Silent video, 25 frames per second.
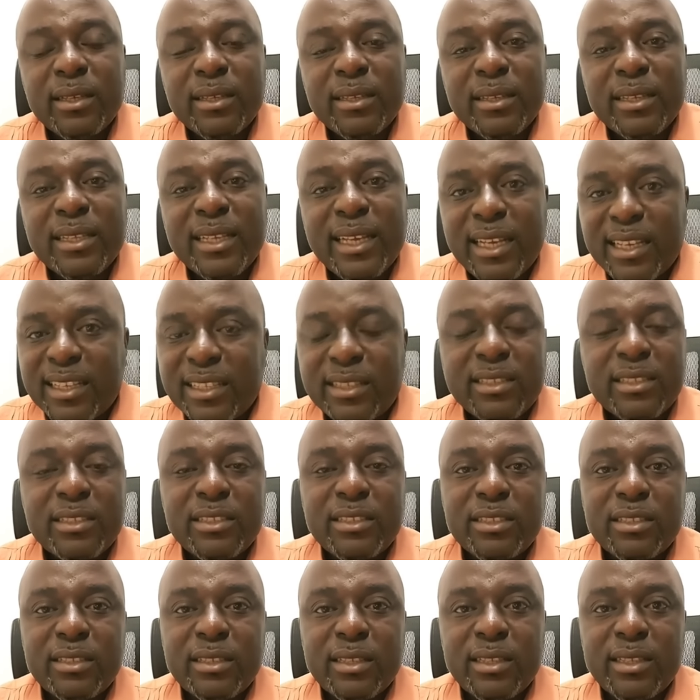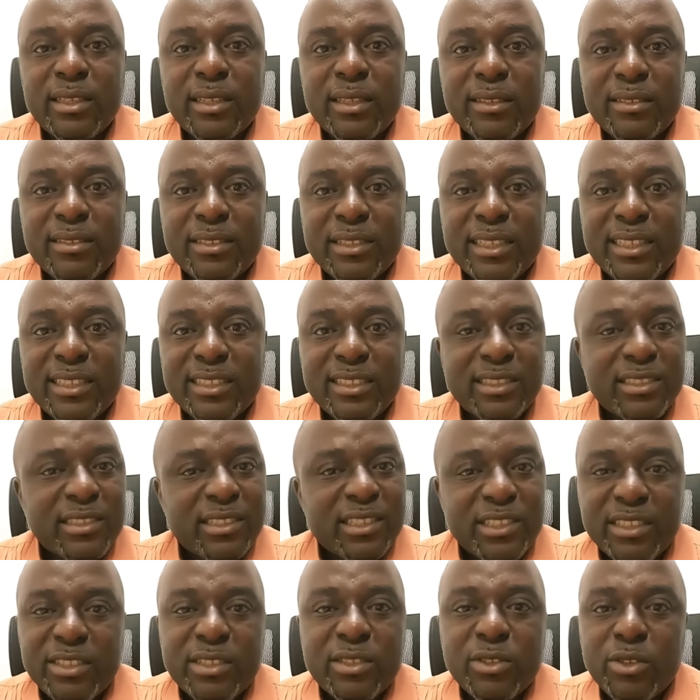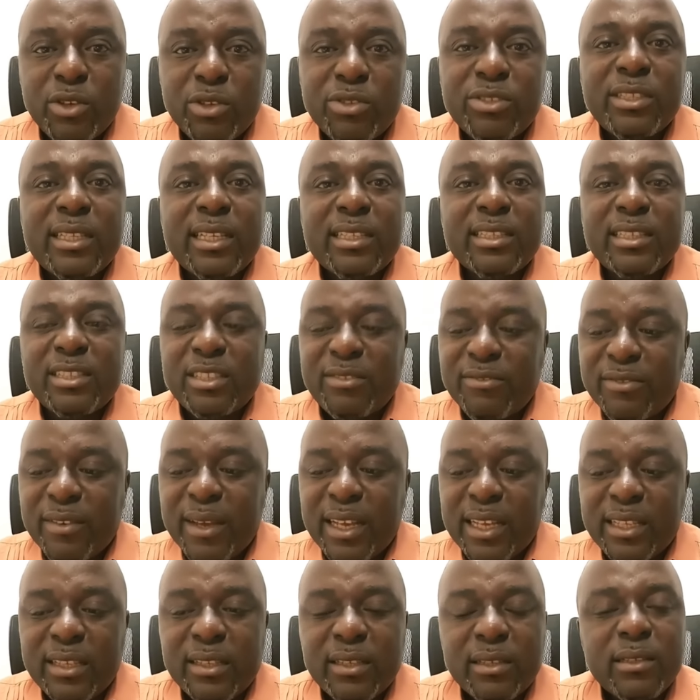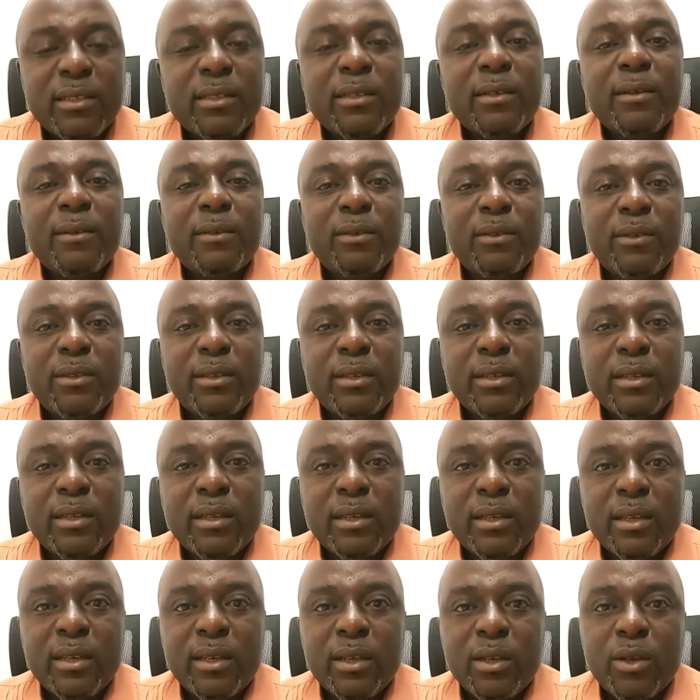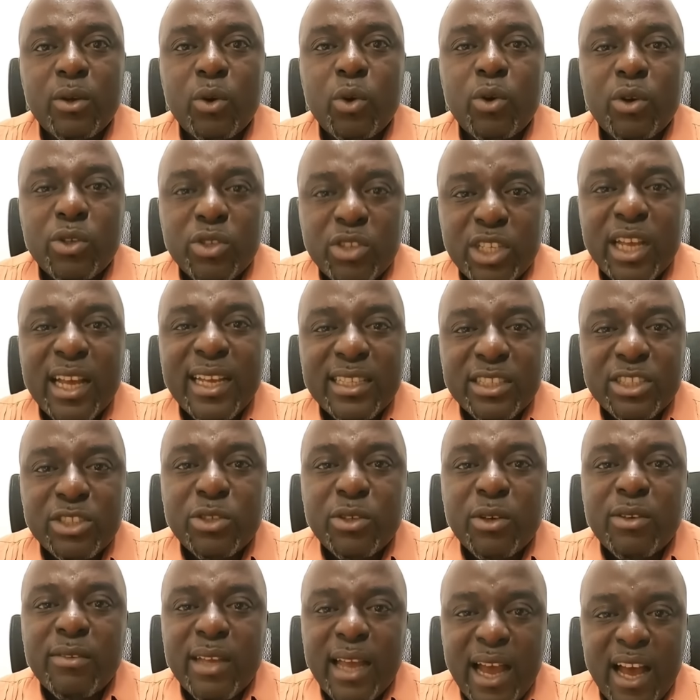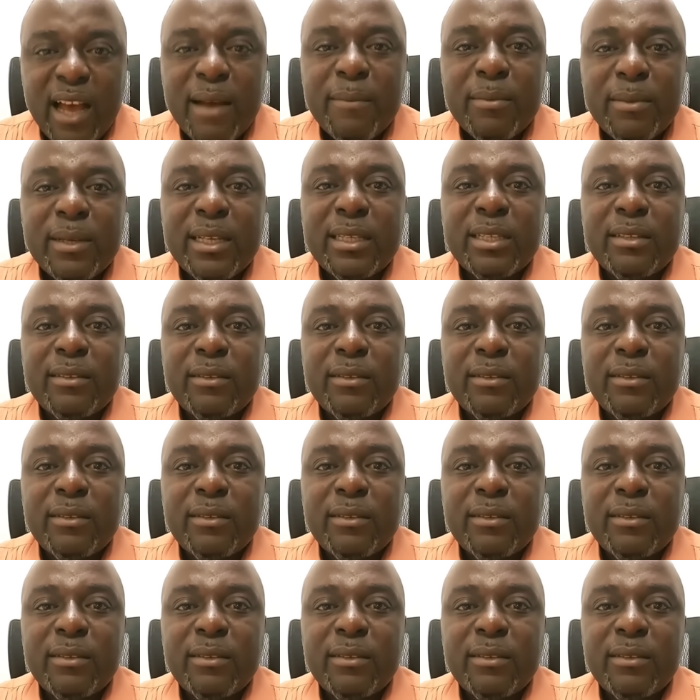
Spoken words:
Yes, this is not satisfying. Russia is not happy.